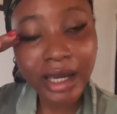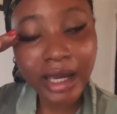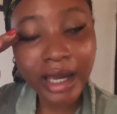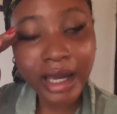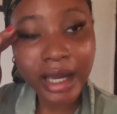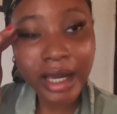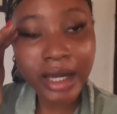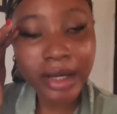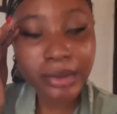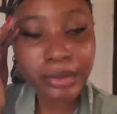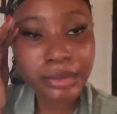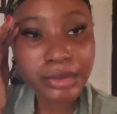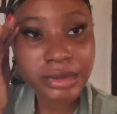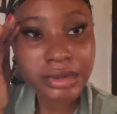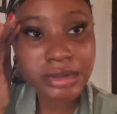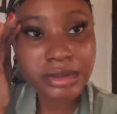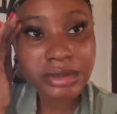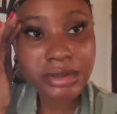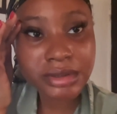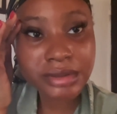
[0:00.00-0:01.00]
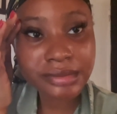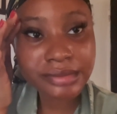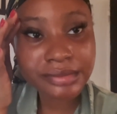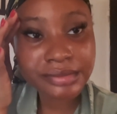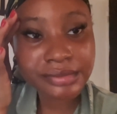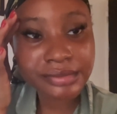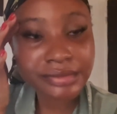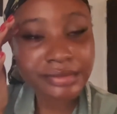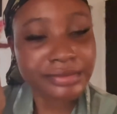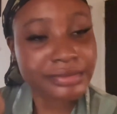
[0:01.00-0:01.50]
I would
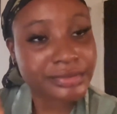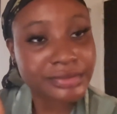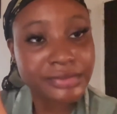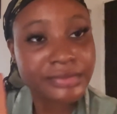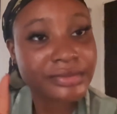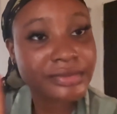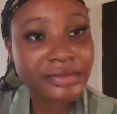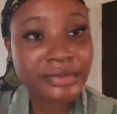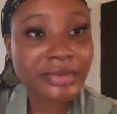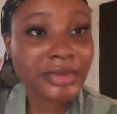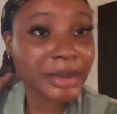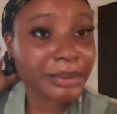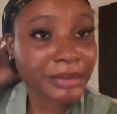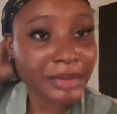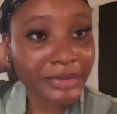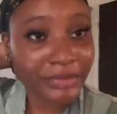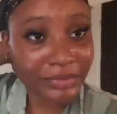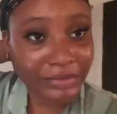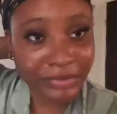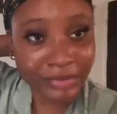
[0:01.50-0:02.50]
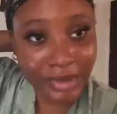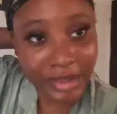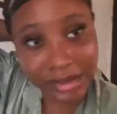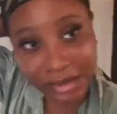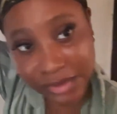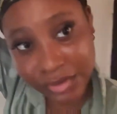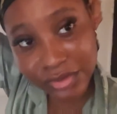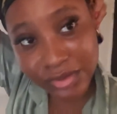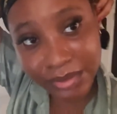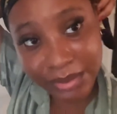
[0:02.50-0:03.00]
I'm
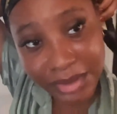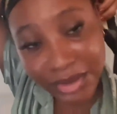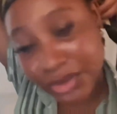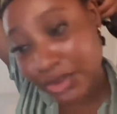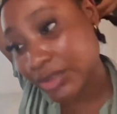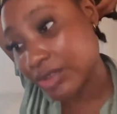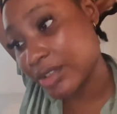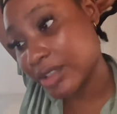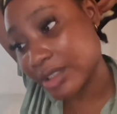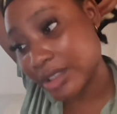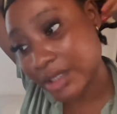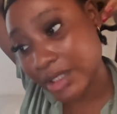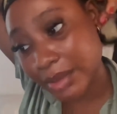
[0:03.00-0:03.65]
extremely stressed.